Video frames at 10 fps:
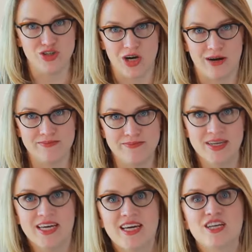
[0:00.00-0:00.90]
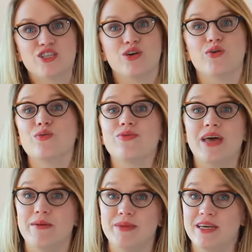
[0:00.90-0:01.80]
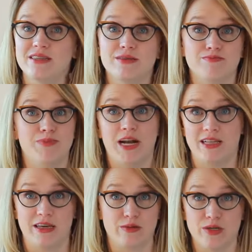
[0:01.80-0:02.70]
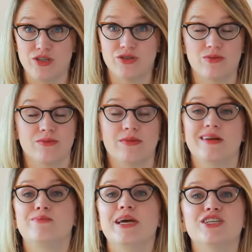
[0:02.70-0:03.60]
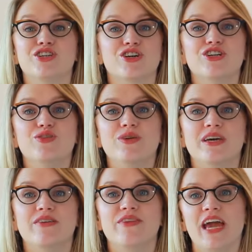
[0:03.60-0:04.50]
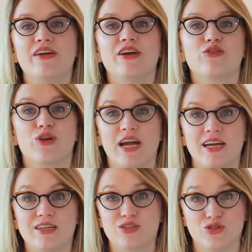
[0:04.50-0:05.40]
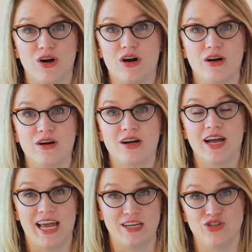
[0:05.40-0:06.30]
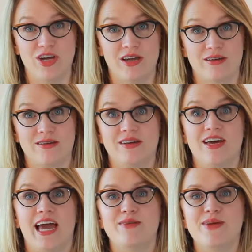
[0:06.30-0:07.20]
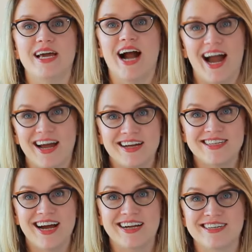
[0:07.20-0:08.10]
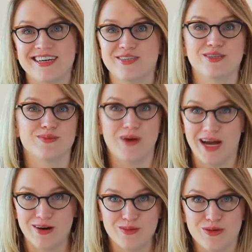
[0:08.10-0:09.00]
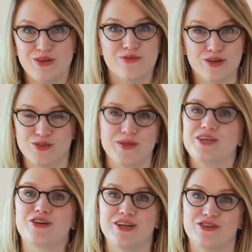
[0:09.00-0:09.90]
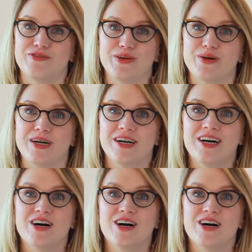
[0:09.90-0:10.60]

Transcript: job. So that means body language. Make sure you give a great, strong handshake and make eye contact and smile when you first meet your interviewer.